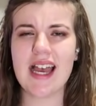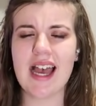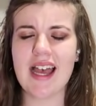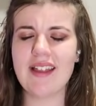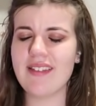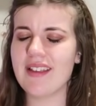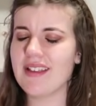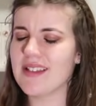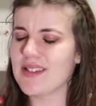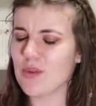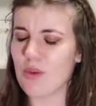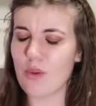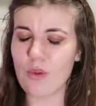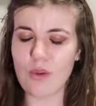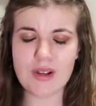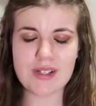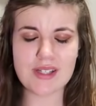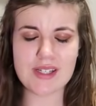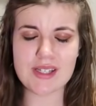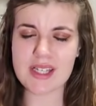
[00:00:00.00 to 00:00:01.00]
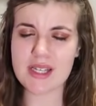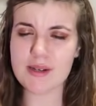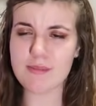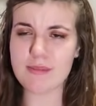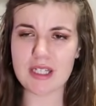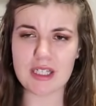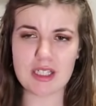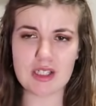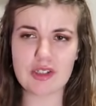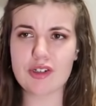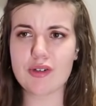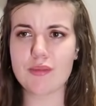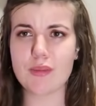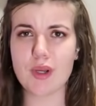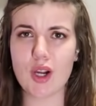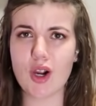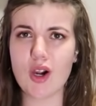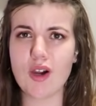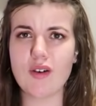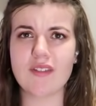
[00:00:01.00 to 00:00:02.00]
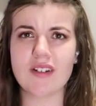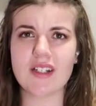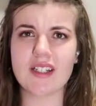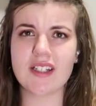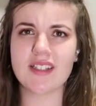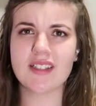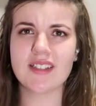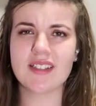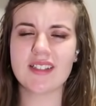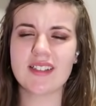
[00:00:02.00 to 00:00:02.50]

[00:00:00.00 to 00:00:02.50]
and that's always just going to be looming over.